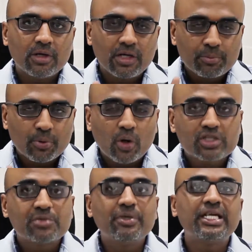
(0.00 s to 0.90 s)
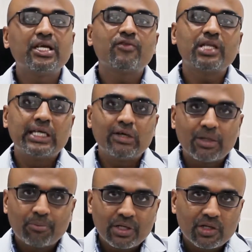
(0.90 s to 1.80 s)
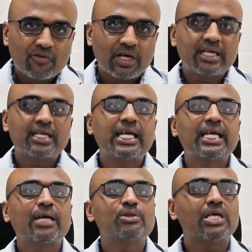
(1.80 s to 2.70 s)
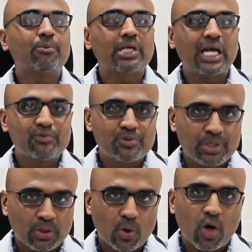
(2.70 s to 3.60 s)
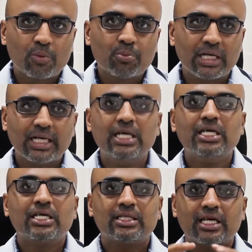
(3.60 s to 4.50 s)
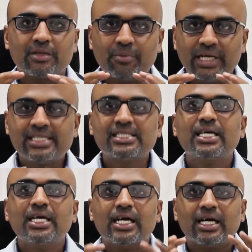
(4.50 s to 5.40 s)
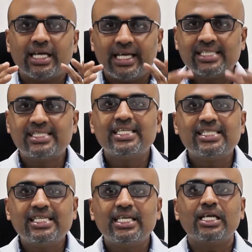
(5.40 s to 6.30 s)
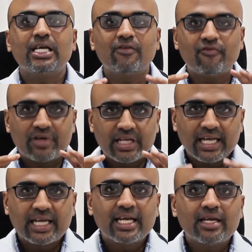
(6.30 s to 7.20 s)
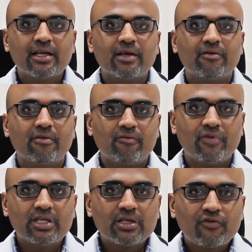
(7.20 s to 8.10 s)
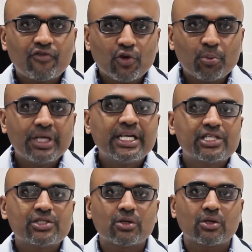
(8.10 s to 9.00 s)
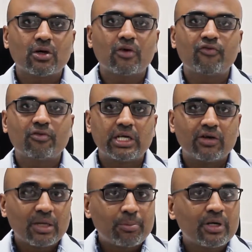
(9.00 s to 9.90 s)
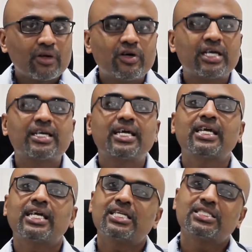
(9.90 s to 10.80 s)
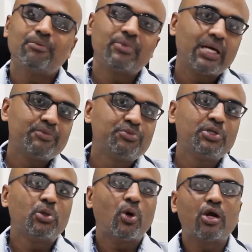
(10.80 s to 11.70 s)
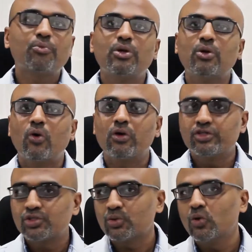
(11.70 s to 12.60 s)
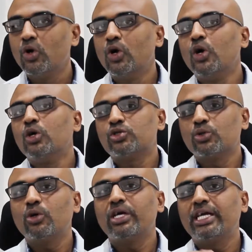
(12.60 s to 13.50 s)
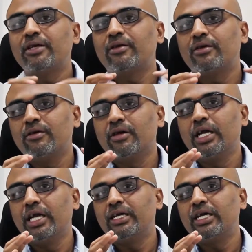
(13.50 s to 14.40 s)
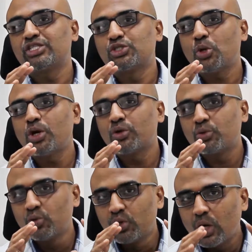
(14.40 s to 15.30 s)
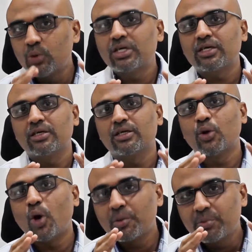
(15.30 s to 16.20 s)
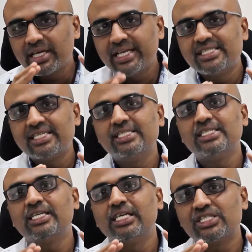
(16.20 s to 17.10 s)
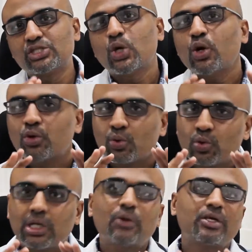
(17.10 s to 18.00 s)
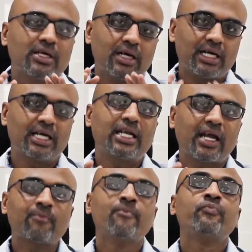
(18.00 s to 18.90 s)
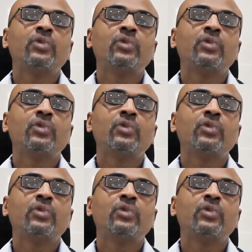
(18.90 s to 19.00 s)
in proximity of the development of heart attack can sometimes be normal. That means ECG if taken within a few minutes of development of heart attack can sometimes be normal also. So it does not rule out, normal ECG does not rule out a heart attack.